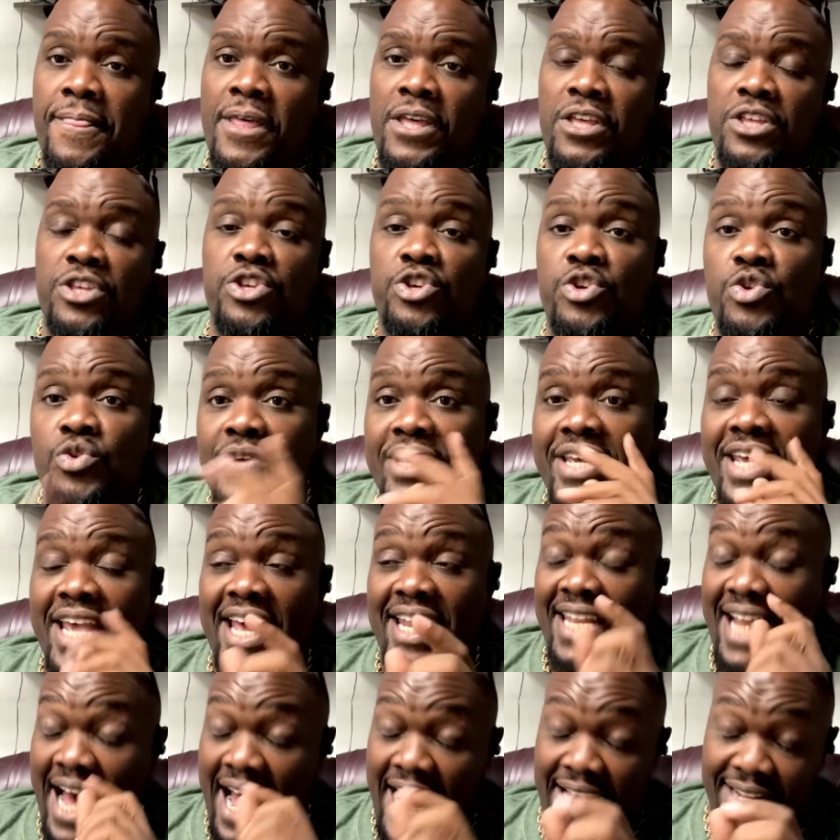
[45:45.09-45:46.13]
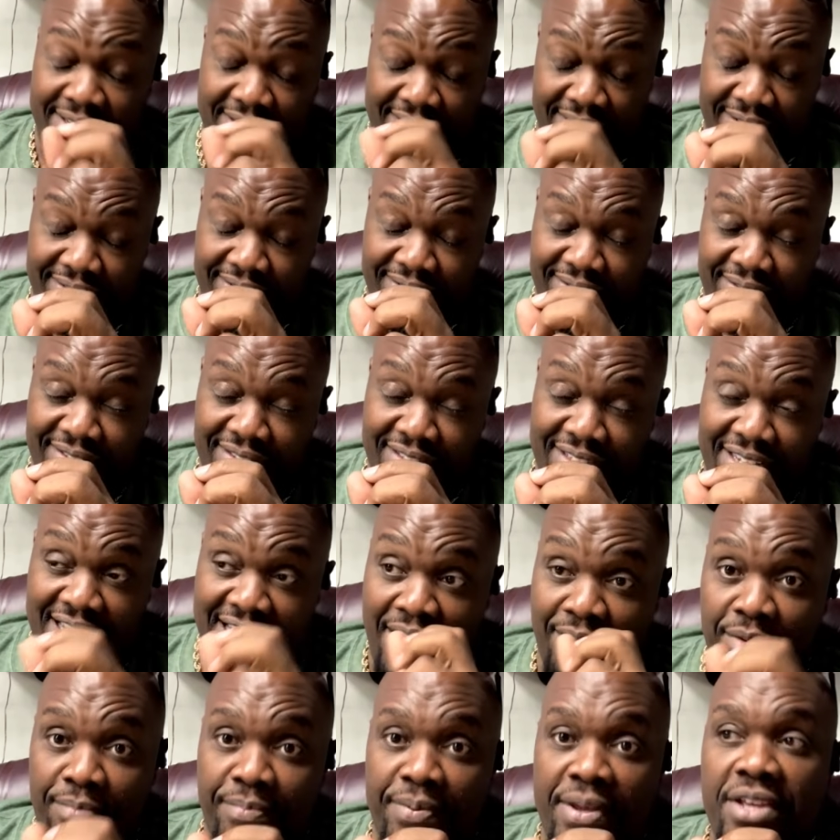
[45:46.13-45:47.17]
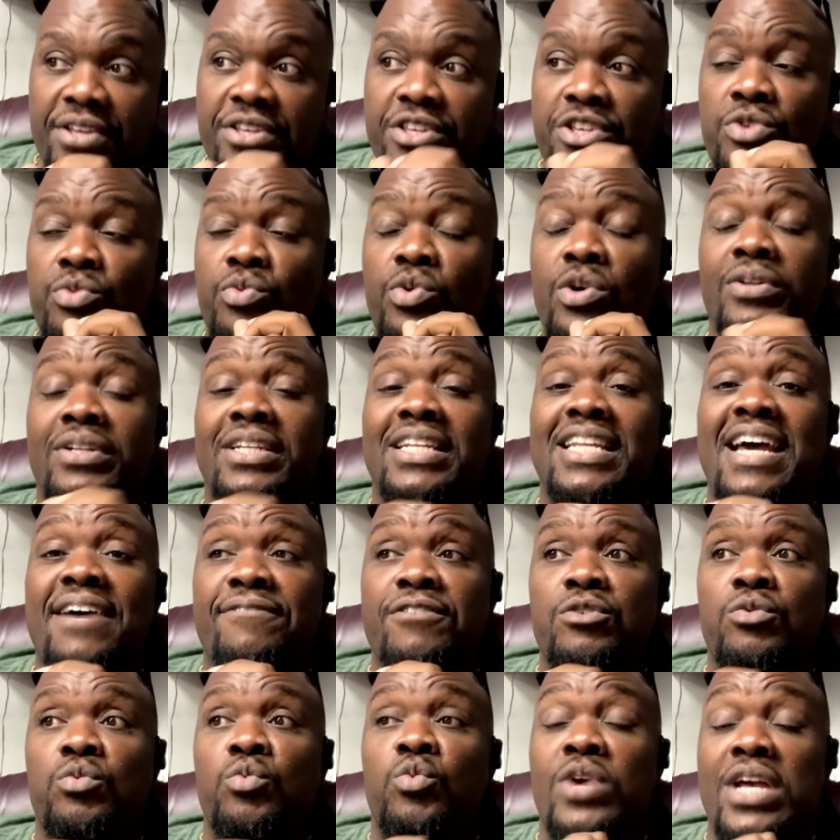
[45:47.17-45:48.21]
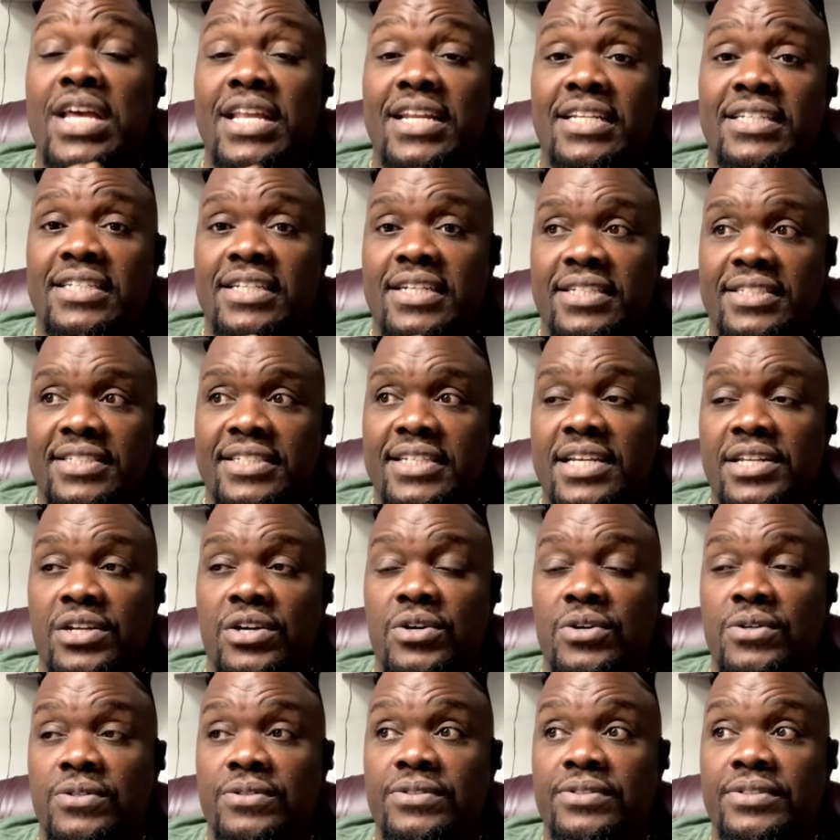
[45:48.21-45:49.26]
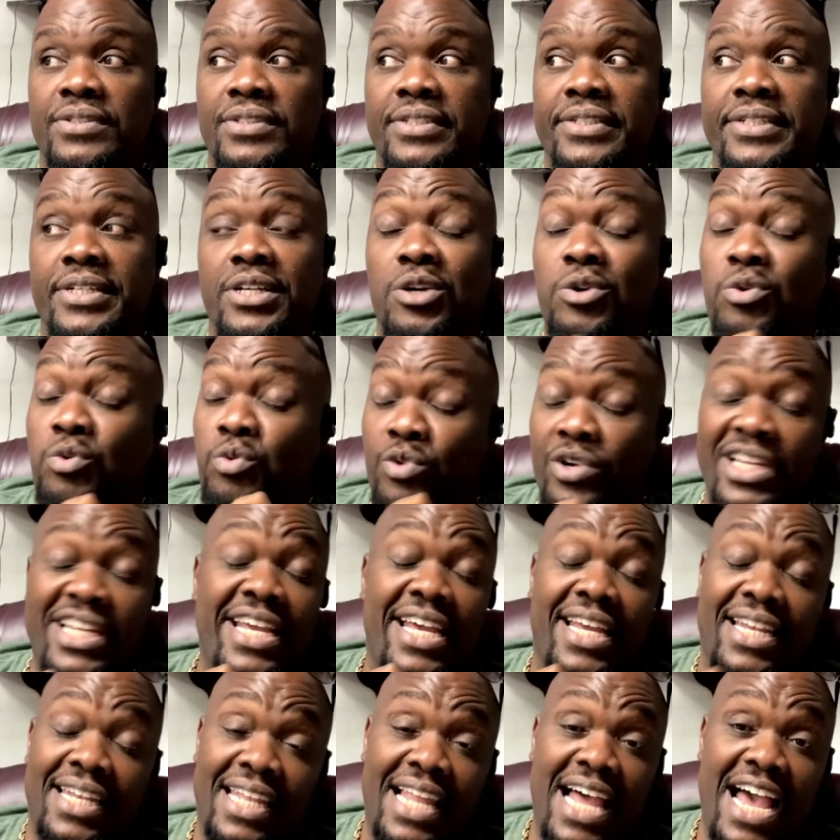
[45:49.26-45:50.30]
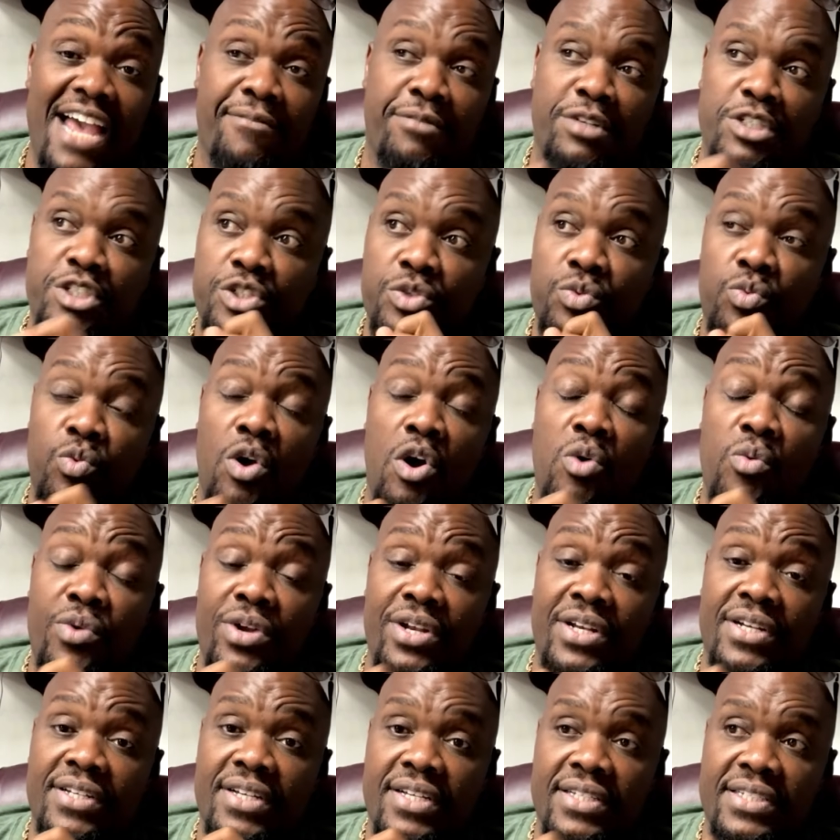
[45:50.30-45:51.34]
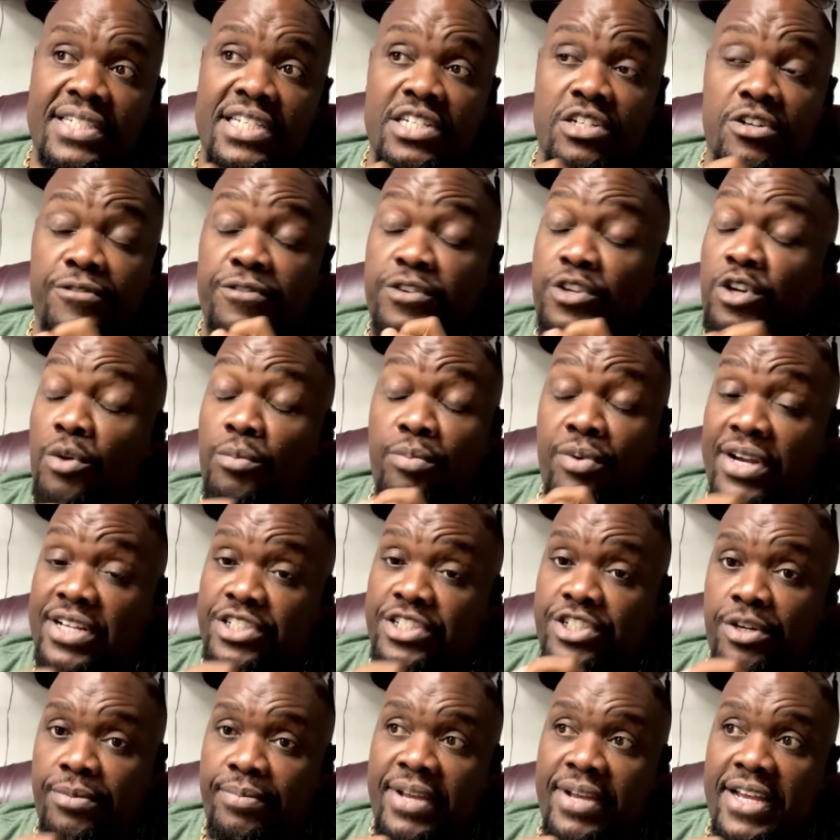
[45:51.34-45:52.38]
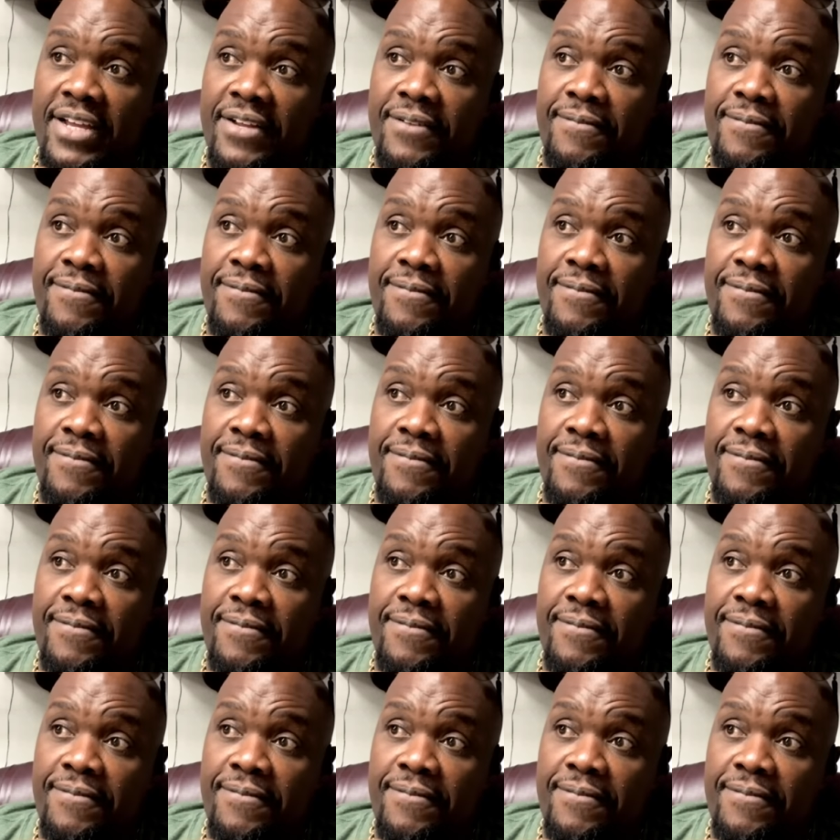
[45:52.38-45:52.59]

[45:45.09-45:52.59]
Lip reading: You cannot, and I repeat, you will never win at the casino, really in life, but you won't win at the casino if you don't press your bet.